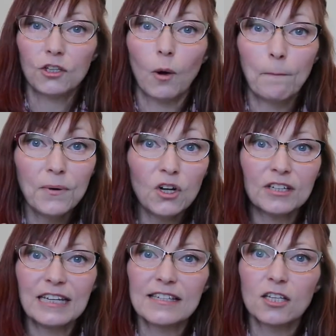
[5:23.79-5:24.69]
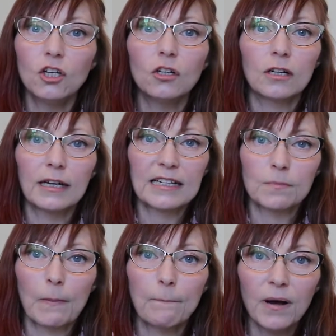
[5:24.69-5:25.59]
your book needs to look like it's
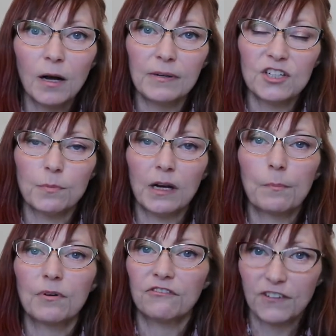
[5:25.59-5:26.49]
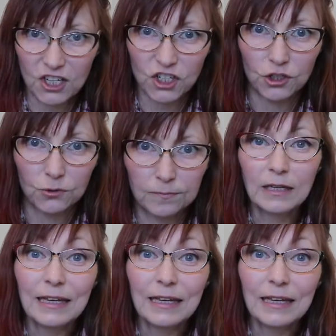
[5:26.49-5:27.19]
been published by a professional.